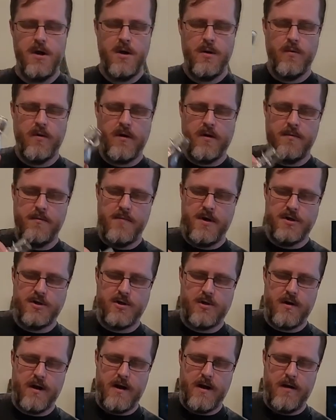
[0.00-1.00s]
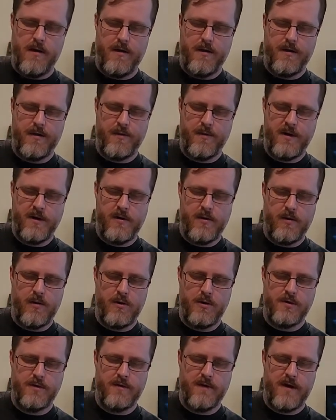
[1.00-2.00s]
we're going to measure out 3/4
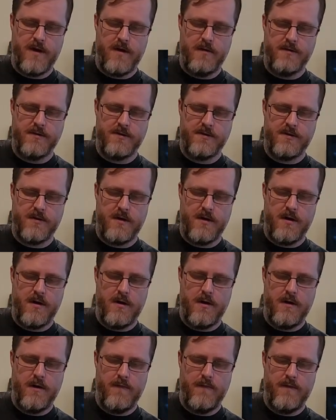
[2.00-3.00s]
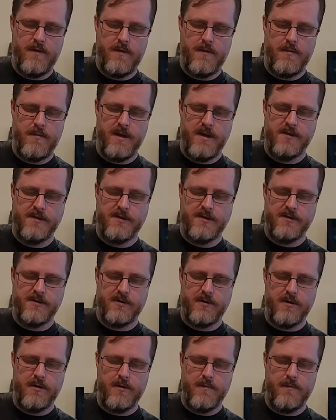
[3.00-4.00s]
of an ounce of the basil
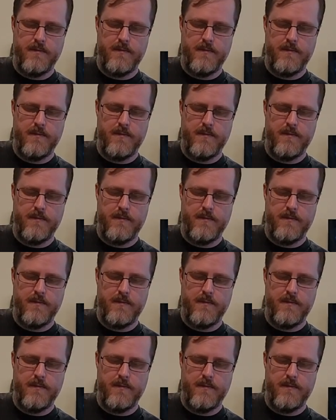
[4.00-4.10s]
syrup.